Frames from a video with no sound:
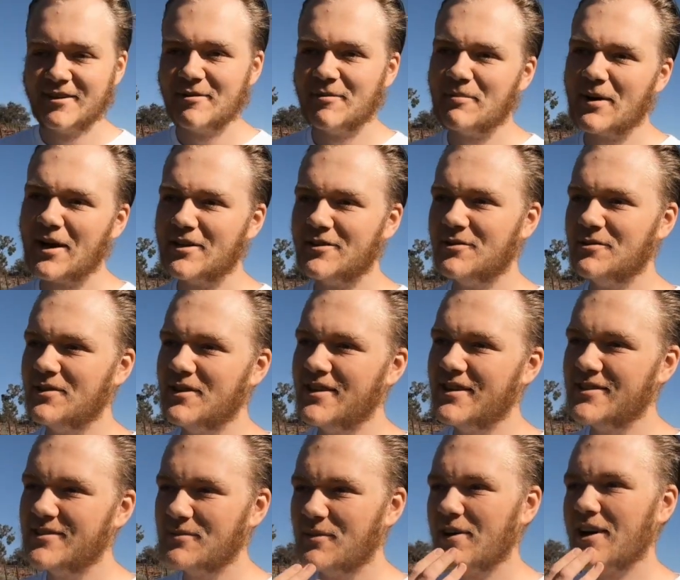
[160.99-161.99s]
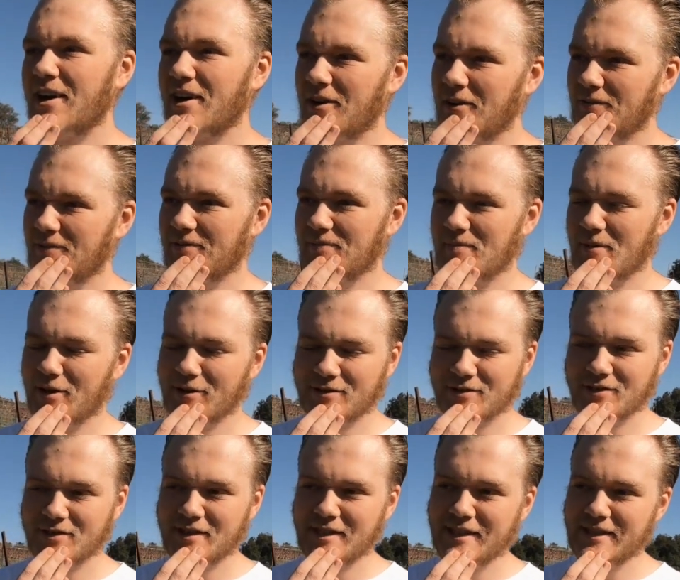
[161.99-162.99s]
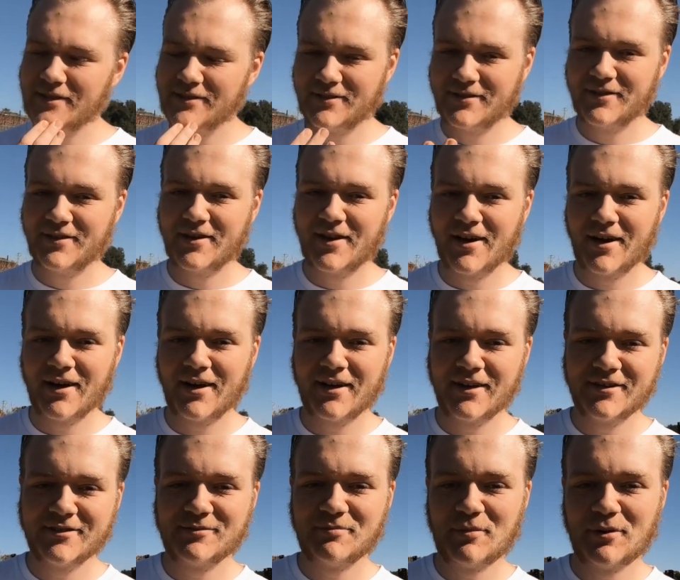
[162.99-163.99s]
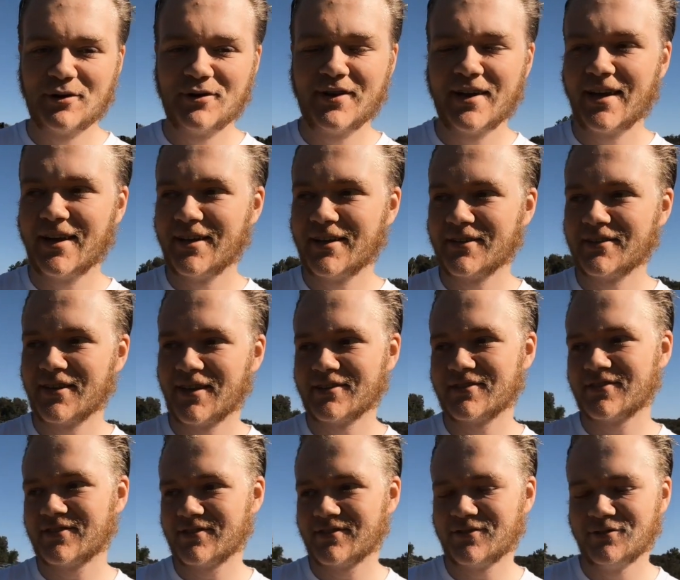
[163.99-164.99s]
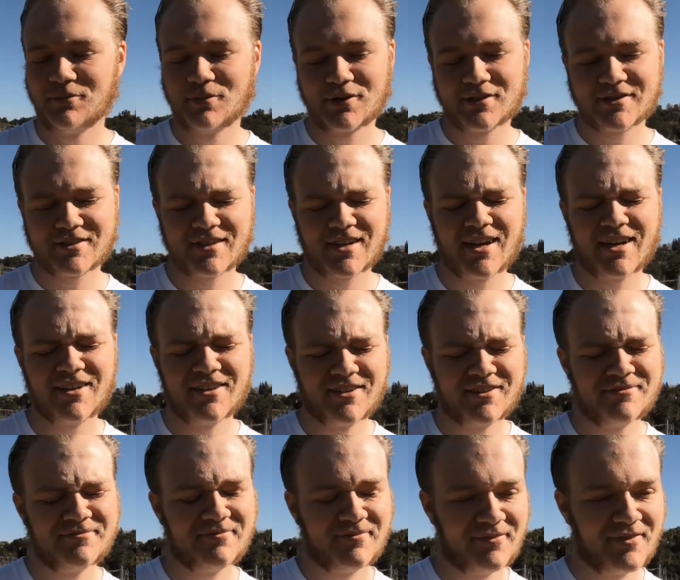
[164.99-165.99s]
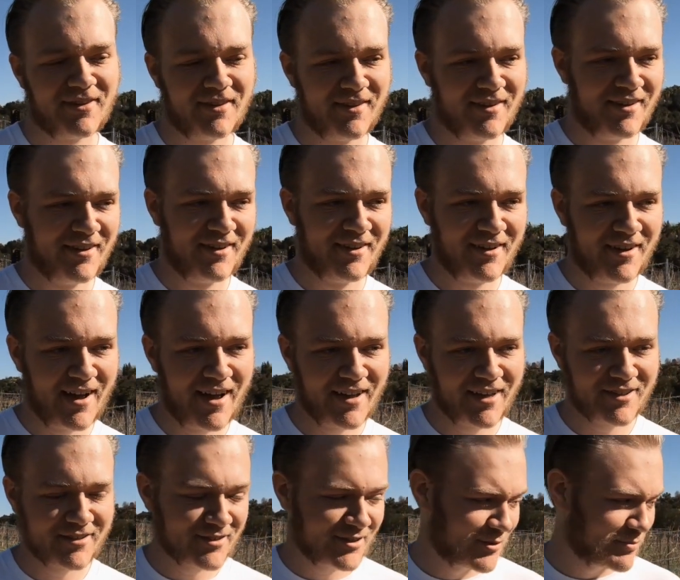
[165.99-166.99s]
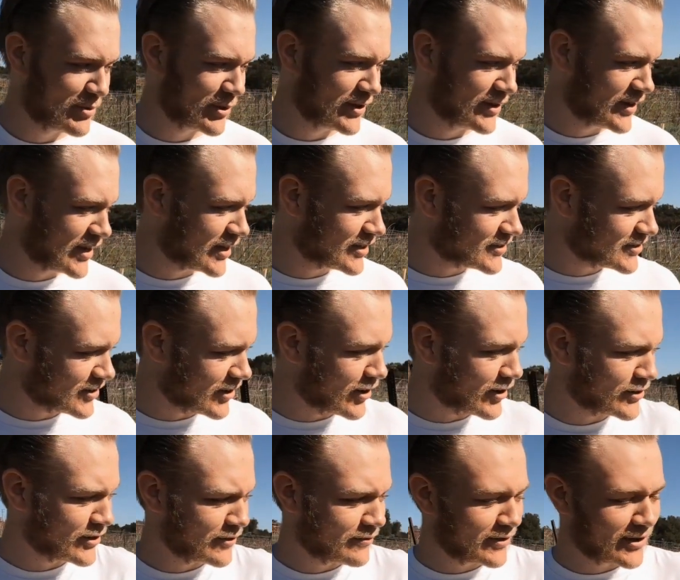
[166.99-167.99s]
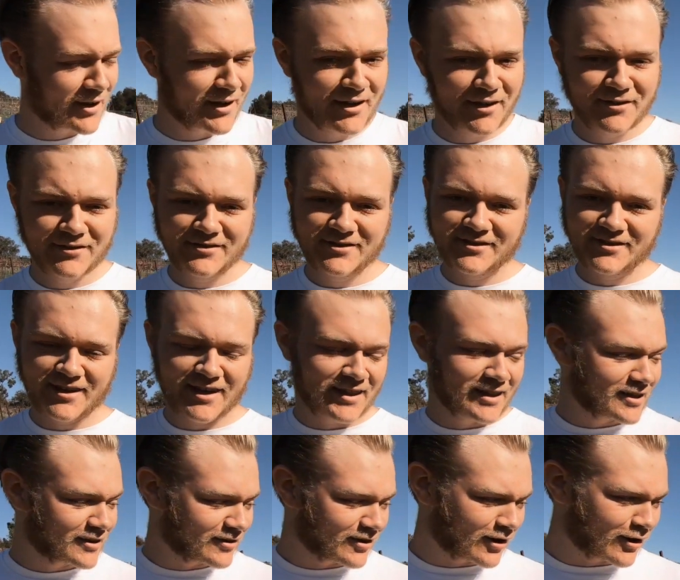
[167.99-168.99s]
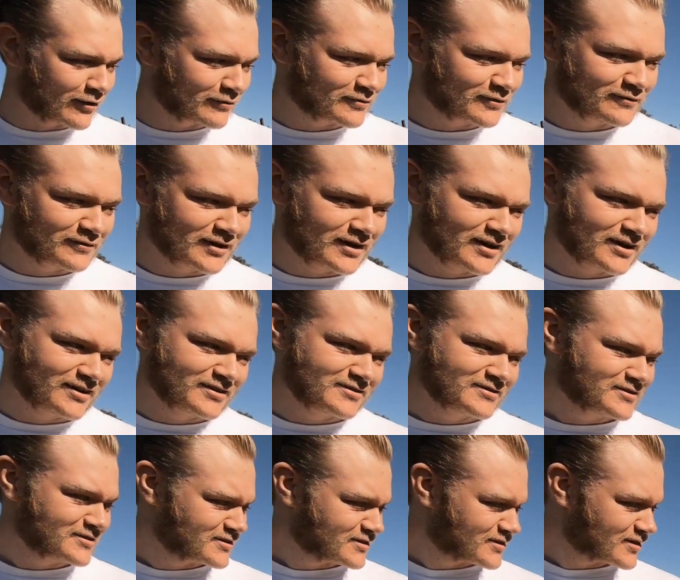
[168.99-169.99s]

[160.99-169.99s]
My duties, well, mostly it's bird netting. That's super exciting. I get to put nets on the vines and then off the vines.